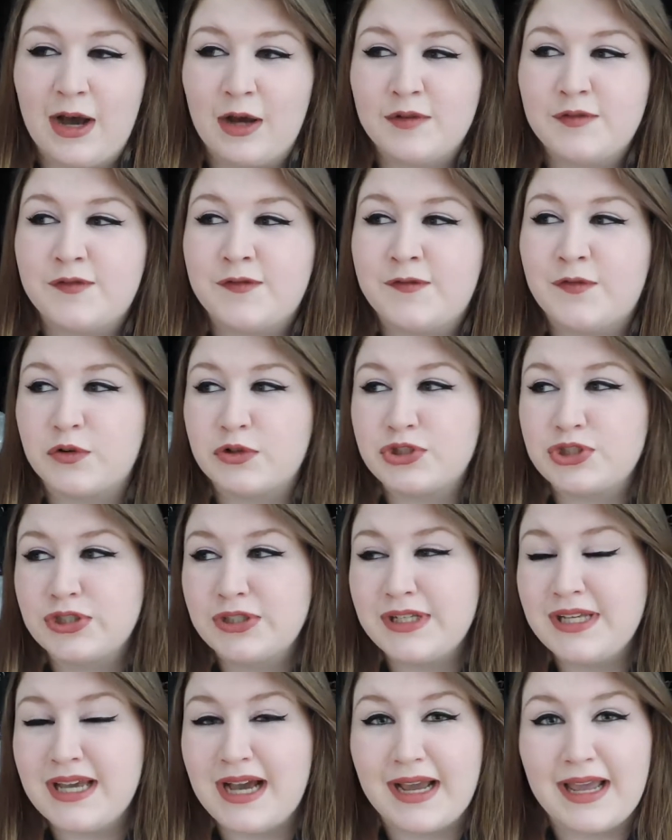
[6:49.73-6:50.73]

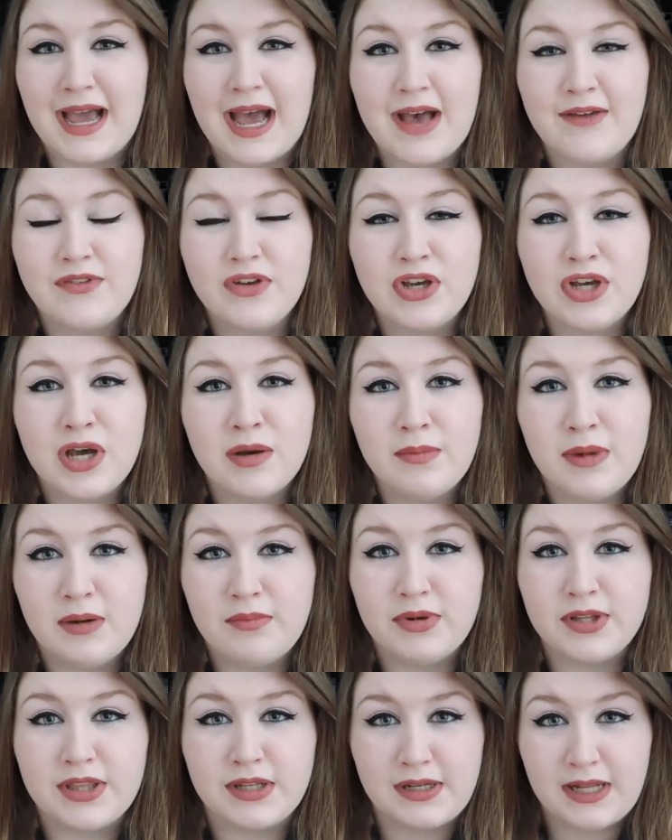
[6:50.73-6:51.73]
Unfortunately, I haven't come
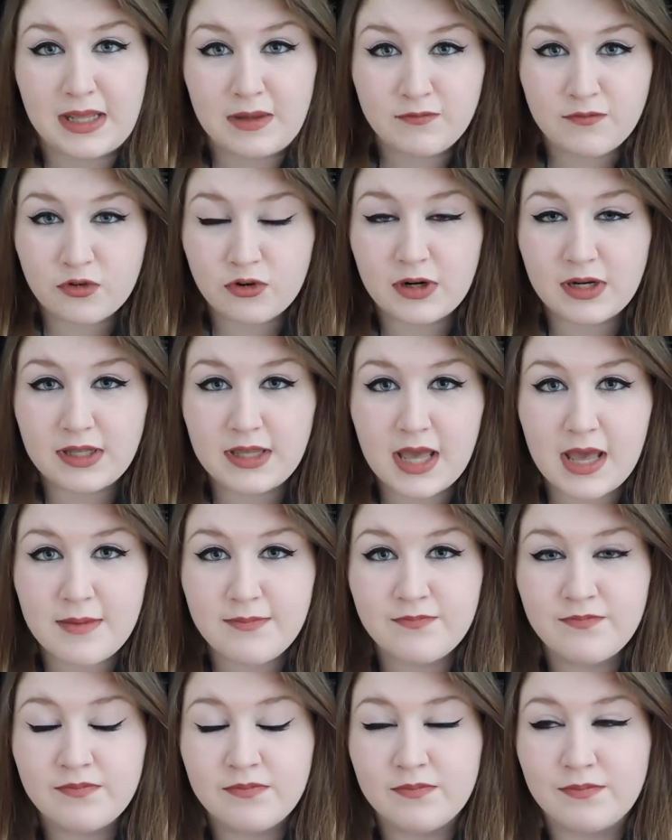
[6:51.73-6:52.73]
up with a name for it
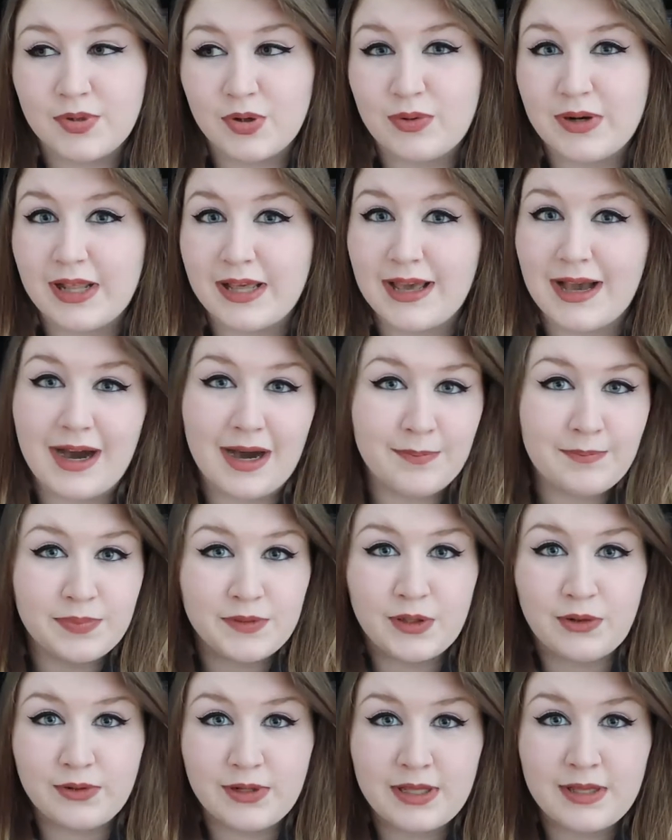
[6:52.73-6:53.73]
yet, but when I
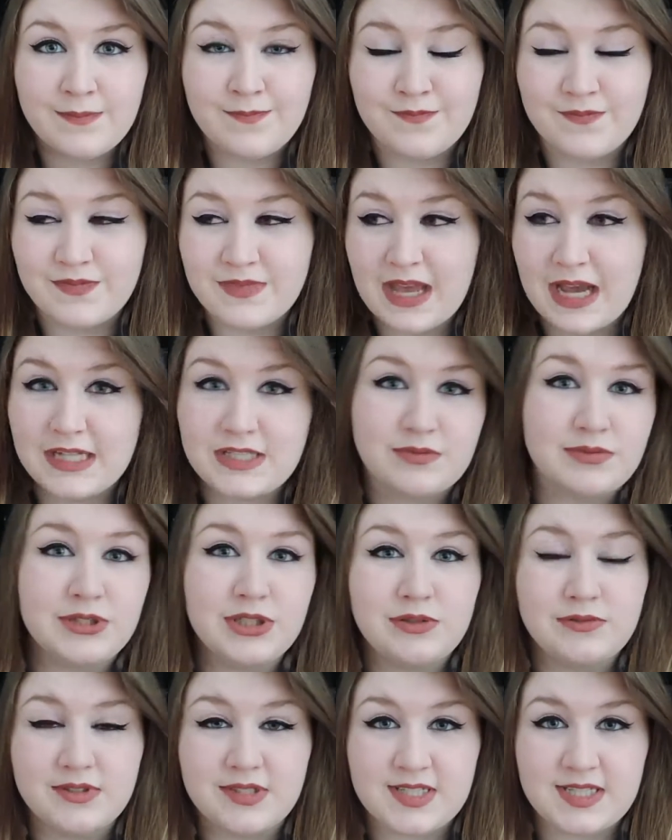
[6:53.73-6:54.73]
upload it, that's
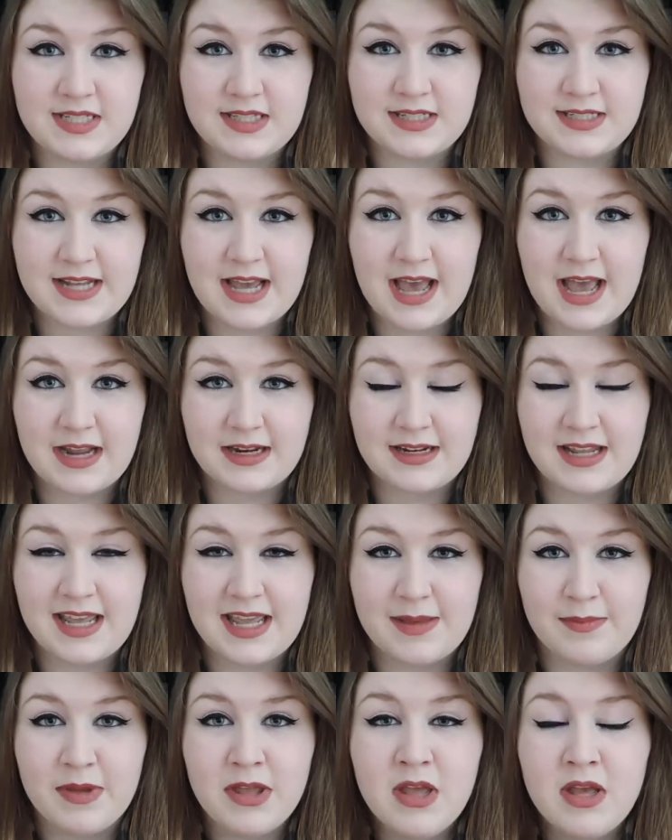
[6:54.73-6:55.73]
when you will see the tag
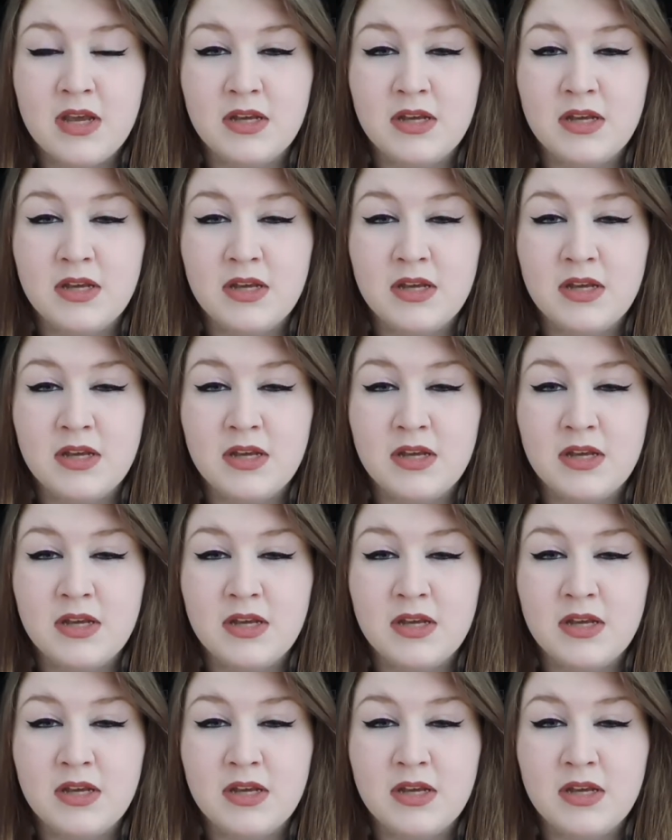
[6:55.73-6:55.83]
name.